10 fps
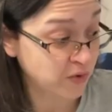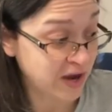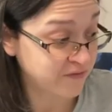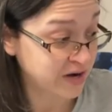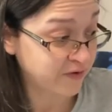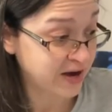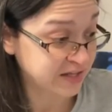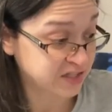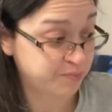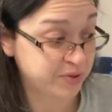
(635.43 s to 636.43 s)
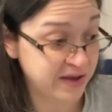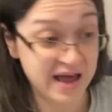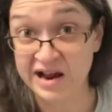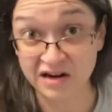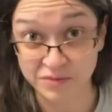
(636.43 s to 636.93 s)
I've never had to put
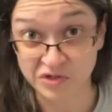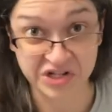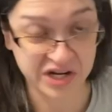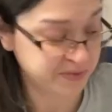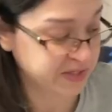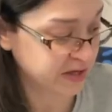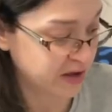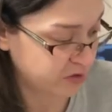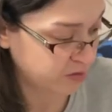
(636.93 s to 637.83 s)
animal shapes together